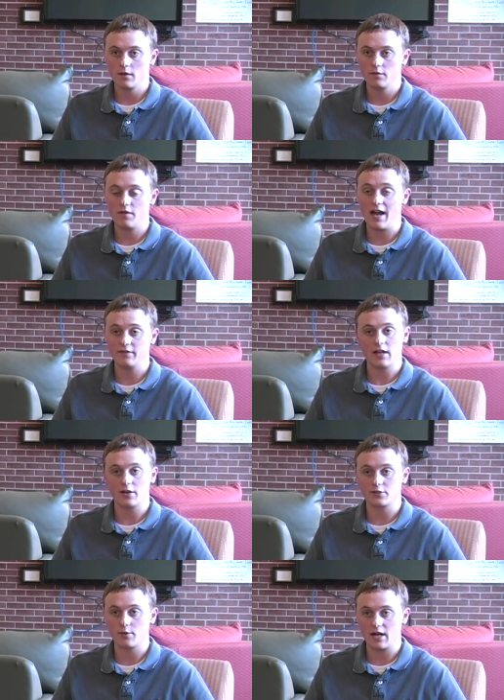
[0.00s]
5
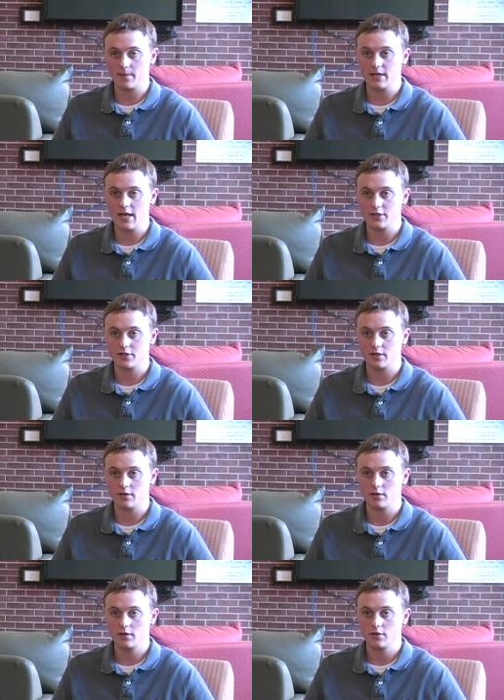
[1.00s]
letters of recommendation.
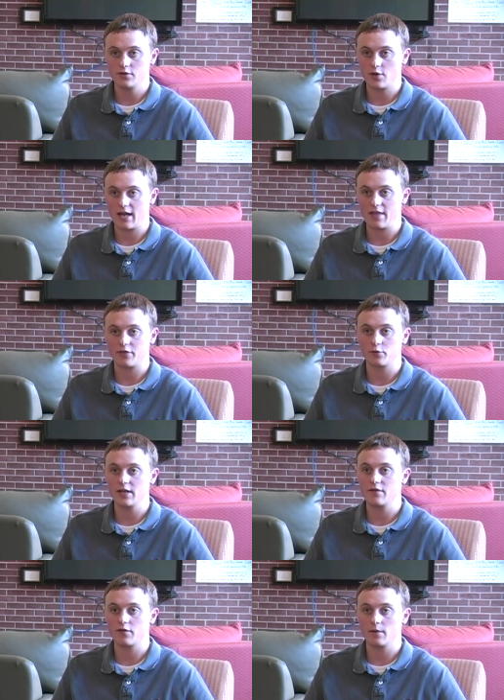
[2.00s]
So I got
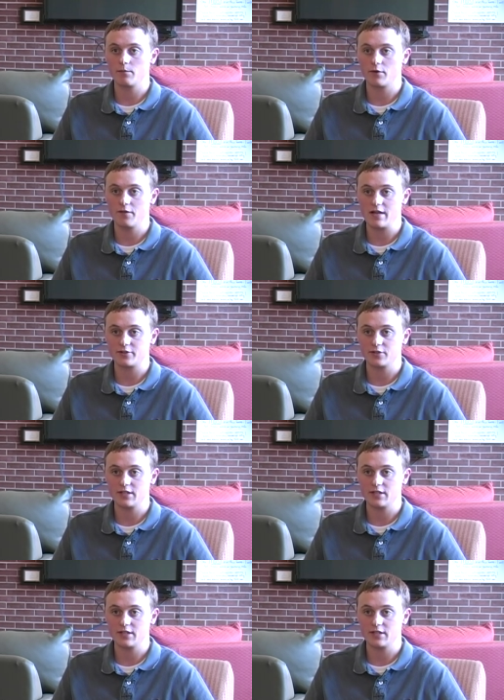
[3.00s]
3 from professors